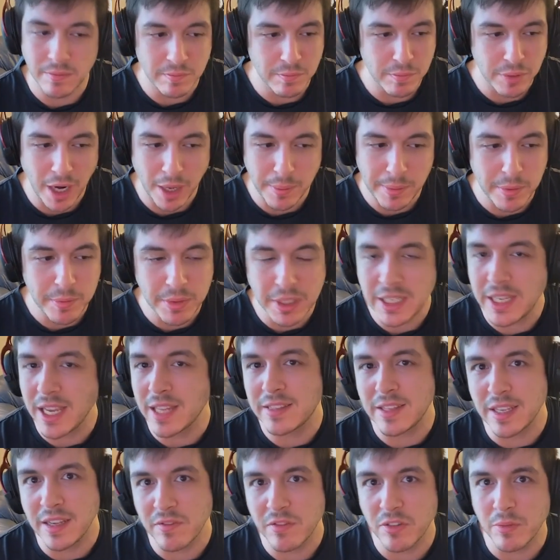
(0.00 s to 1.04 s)
probably get
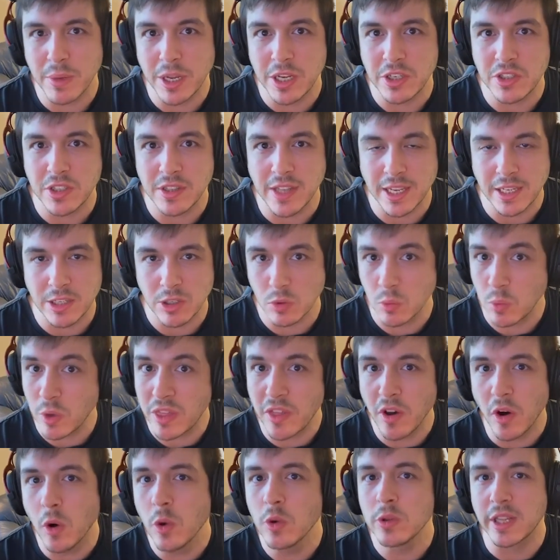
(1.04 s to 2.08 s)
the information that you're
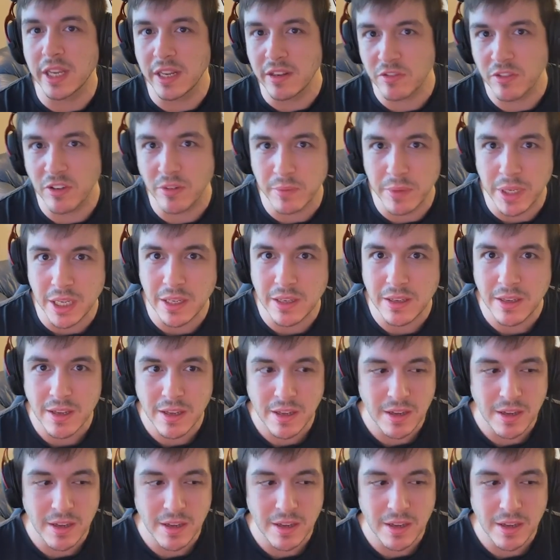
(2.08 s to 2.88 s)
withholding from me